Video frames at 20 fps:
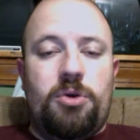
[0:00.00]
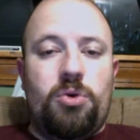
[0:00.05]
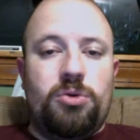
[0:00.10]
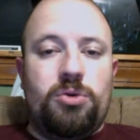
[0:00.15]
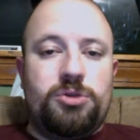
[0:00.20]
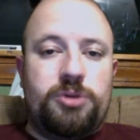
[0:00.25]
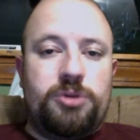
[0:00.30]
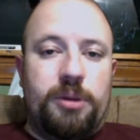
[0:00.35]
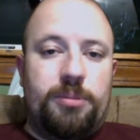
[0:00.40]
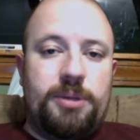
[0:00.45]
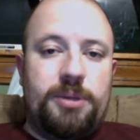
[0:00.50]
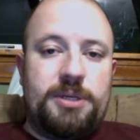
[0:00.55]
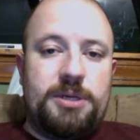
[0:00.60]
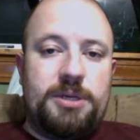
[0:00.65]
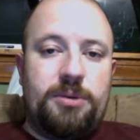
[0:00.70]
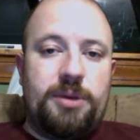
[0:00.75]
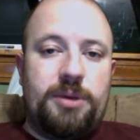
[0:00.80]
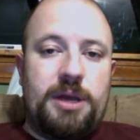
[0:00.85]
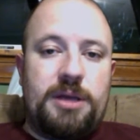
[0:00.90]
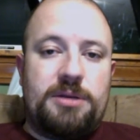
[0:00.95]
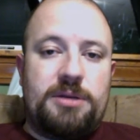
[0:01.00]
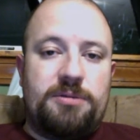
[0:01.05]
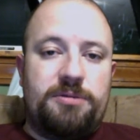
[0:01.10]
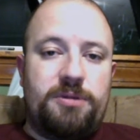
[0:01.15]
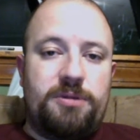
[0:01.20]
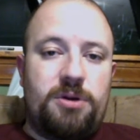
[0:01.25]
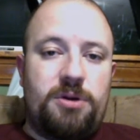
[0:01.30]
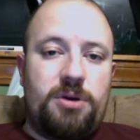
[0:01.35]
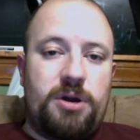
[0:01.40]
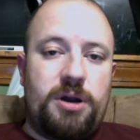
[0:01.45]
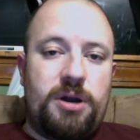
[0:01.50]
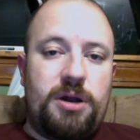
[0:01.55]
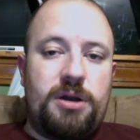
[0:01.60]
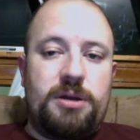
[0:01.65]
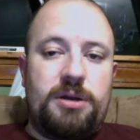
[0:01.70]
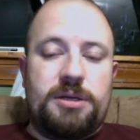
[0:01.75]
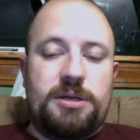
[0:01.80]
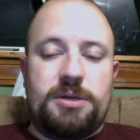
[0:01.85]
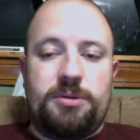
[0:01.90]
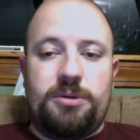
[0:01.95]
trip until we get to Florida,
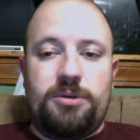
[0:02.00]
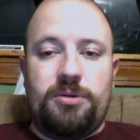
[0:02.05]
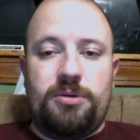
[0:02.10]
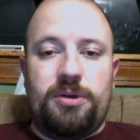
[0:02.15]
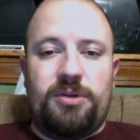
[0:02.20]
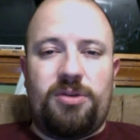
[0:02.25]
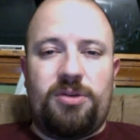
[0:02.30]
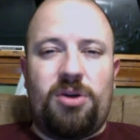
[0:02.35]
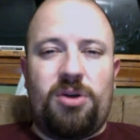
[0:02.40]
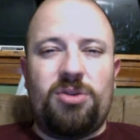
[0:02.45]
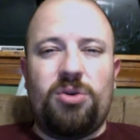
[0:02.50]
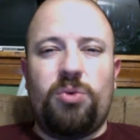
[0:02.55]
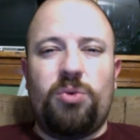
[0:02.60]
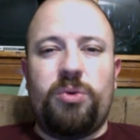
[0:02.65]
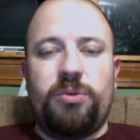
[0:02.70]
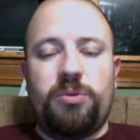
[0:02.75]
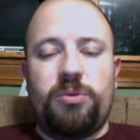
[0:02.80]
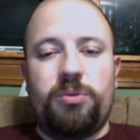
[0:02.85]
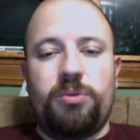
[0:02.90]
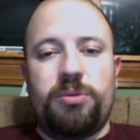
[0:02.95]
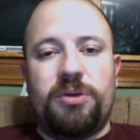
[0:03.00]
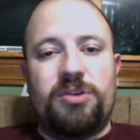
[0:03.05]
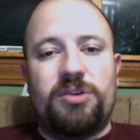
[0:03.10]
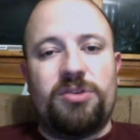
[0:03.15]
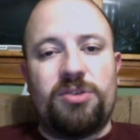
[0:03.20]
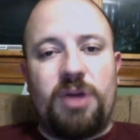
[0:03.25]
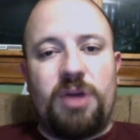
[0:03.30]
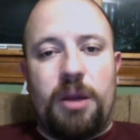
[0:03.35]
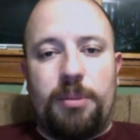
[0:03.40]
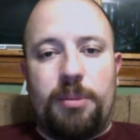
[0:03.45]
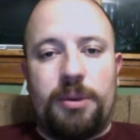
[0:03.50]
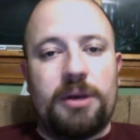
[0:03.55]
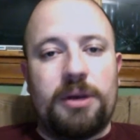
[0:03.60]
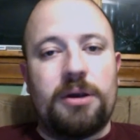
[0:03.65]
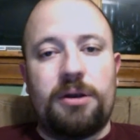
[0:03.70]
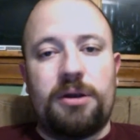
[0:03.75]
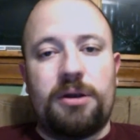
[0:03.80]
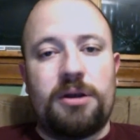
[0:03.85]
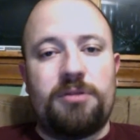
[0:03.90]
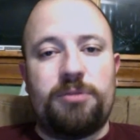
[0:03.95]
until we do things. Although we will be stopping in
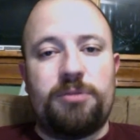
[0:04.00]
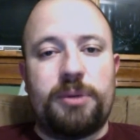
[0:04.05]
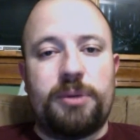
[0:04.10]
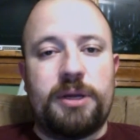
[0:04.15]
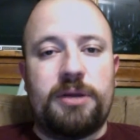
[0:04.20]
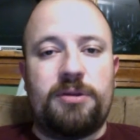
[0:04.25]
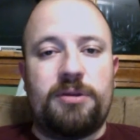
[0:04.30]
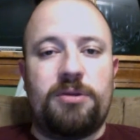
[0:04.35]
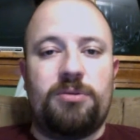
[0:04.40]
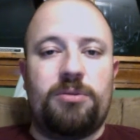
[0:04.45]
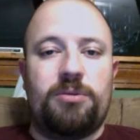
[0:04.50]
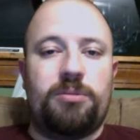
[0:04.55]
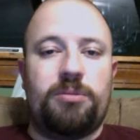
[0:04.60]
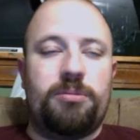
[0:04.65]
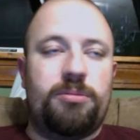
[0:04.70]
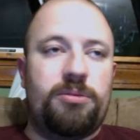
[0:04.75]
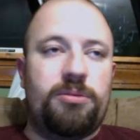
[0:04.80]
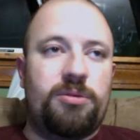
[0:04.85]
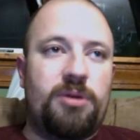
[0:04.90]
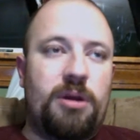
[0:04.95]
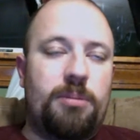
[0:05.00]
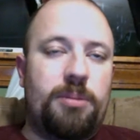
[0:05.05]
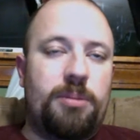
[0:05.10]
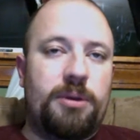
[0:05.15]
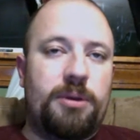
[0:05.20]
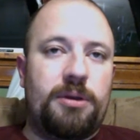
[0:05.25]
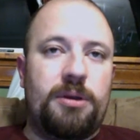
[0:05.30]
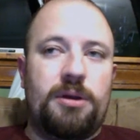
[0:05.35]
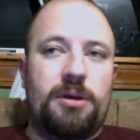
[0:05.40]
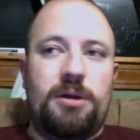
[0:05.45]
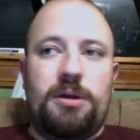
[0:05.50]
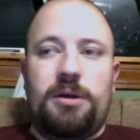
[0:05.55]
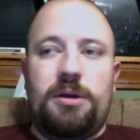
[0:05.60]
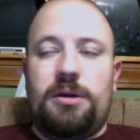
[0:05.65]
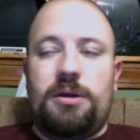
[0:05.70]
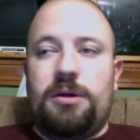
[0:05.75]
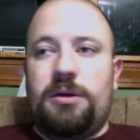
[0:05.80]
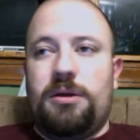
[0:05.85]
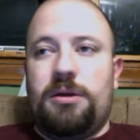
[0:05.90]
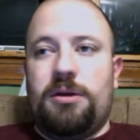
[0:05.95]
a lot of places. We'll stop at,
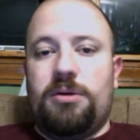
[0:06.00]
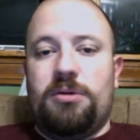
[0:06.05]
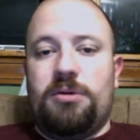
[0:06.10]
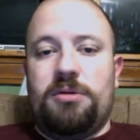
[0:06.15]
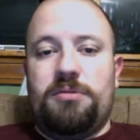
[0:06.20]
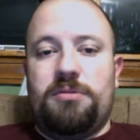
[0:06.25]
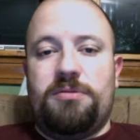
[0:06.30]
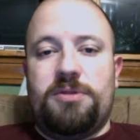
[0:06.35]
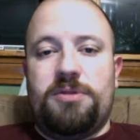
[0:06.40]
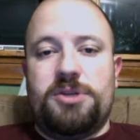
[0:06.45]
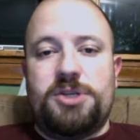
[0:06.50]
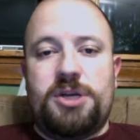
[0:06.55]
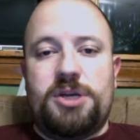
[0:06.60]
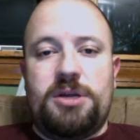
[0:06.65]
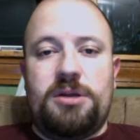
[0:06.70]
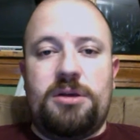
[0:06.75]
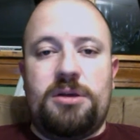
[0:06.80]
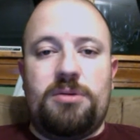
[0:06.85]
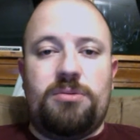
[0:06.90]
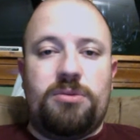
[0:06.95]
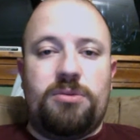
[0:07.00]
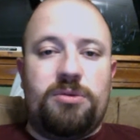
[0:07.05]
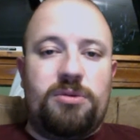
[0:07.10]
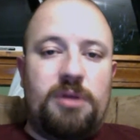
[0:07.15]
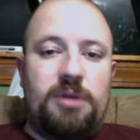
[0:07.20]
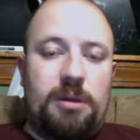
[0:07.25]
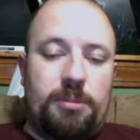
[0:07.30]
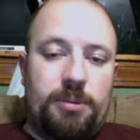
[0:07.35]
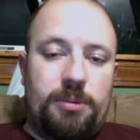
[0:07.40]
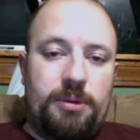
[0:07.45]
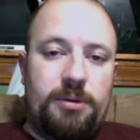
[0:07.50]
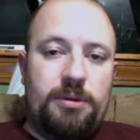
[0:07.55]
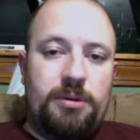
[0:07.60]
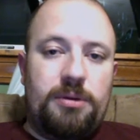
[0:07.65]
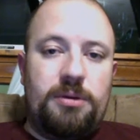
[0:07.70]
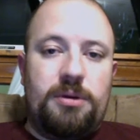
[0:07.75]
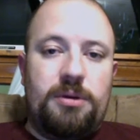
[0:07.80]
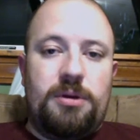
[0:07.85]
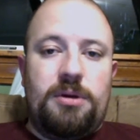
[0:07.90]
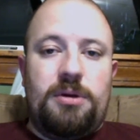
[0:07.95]
in Virginia. We'll stop
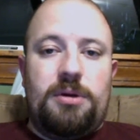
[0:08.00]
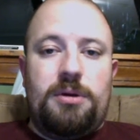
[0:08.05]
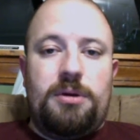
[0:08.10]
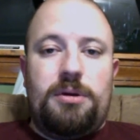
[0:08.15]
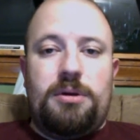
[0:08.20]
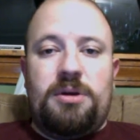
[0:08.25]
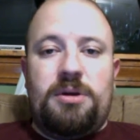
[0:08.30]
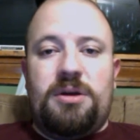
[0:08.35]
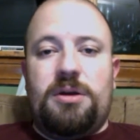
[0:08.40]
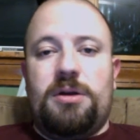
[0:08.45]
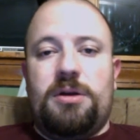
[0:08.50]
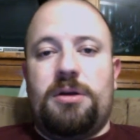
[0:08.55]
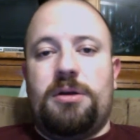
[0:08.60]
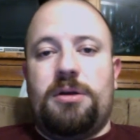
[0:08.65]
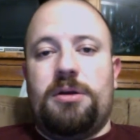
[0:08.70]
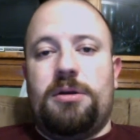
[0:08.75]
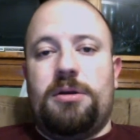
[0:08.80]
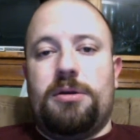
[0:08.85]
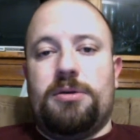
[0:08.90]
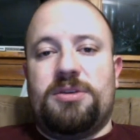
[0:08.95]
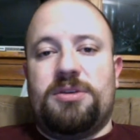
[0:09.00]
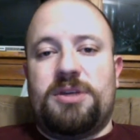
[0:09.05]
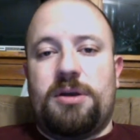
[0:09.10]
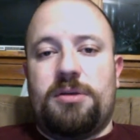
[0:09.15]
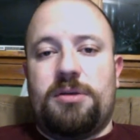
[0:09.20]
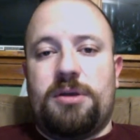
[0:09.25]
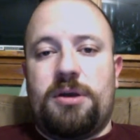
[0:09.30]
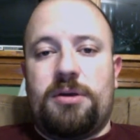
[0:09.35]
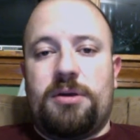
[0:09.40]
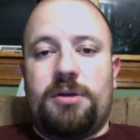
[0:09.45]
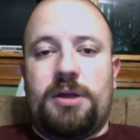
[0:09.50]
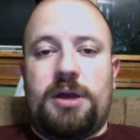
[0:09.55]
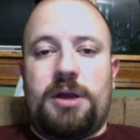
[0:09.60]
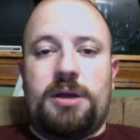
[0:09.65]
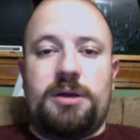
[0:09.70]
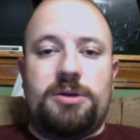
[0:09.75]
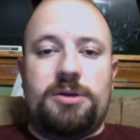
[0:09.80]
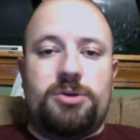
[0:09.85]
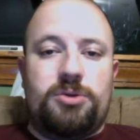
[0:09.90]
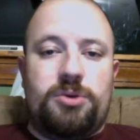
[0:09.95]
in, South
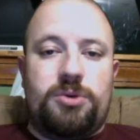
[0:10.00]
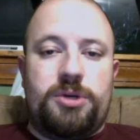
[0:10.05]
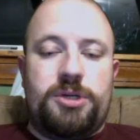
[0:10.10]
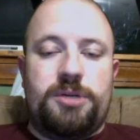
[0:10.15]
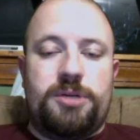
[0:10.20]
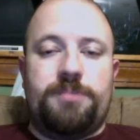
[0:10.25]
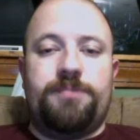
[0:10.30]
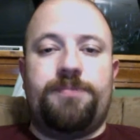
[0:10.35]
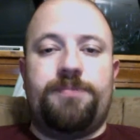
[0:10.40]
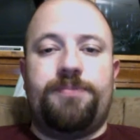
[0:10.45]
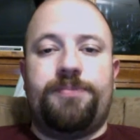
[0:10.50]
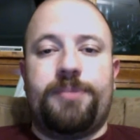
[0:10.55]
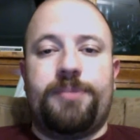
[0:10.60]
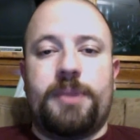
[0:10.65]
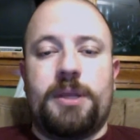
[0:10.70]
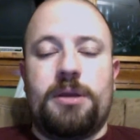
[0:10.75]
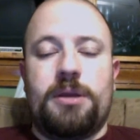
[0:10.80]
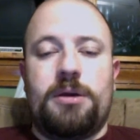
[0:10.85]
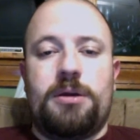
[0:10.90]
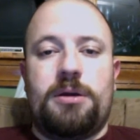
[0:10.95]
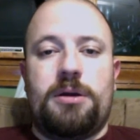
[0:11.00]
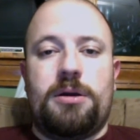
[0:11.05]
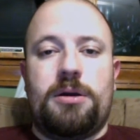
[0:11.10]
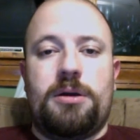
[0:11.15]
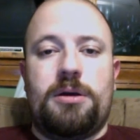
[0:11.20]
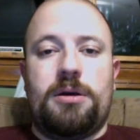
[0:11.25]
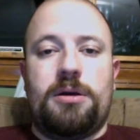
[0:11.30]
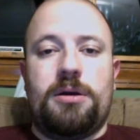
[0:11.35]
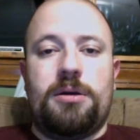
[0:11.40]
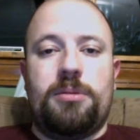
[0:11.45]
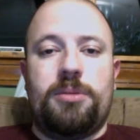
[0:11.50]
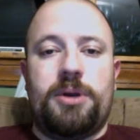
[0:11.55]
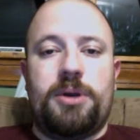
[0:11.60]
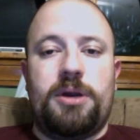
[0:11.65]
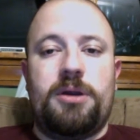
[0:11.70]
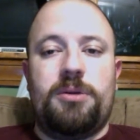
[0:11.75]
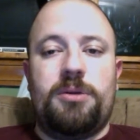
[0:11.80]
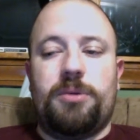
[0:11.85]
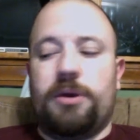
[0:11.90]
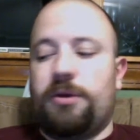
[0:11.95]
Carolina, Georgia. But
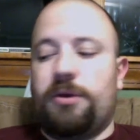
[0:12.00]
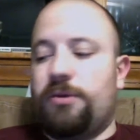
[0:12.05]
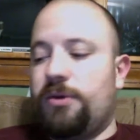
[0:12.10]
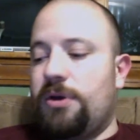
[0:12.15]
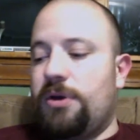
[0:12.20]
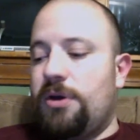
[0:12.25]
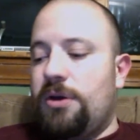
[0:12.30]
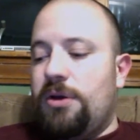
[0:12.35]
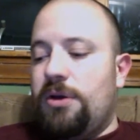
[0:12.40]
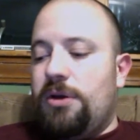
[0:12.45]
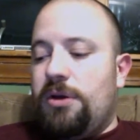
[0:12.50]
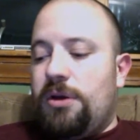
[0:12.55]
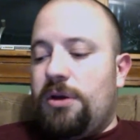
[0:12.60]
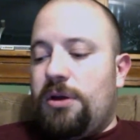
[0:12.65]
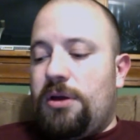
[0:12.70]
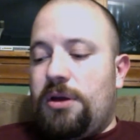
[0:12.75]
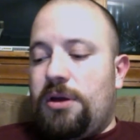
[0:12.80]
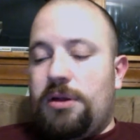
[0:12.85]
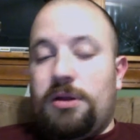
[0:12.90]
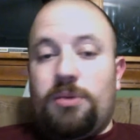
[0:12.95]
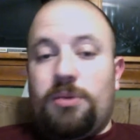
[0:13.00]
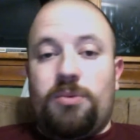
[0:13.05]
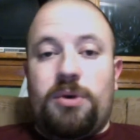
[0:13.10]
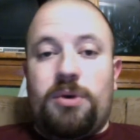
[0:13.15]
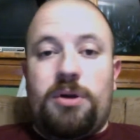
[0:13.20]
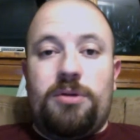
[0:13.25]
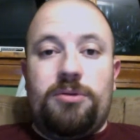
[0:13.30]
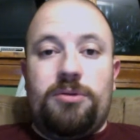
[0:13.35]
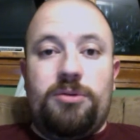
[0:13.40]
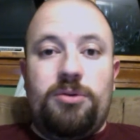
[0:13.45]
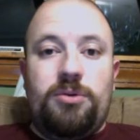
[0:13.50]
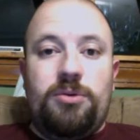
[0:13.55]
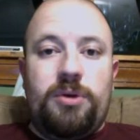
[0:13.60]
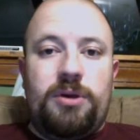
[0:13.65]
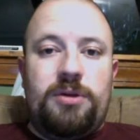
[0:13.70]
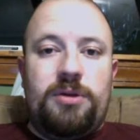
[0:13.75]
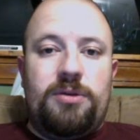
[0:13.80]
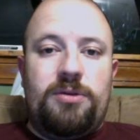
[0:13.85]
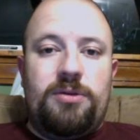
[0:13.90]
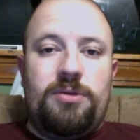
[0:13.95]
anyways, and then what I'll do
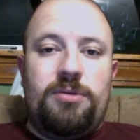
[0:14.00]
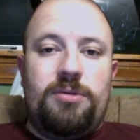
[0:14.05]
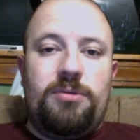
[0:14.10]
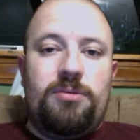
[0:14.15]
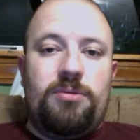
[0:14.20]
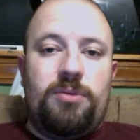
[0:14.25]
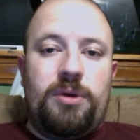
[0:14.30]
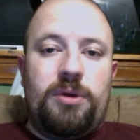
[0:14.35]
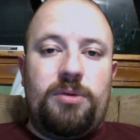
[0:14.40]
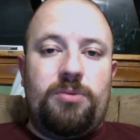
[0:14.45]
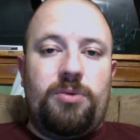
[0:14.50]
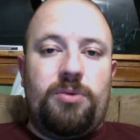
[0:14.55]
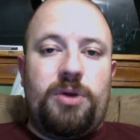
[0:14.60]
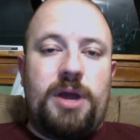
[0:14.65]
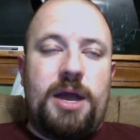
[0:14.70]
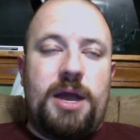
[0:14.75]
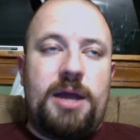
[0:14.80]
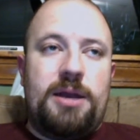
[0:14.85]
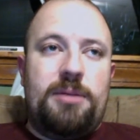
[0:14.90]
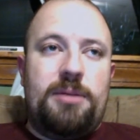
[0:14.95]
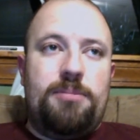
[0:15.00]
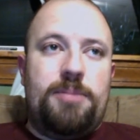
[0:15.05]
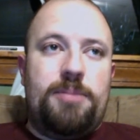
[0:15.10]
is when we're heading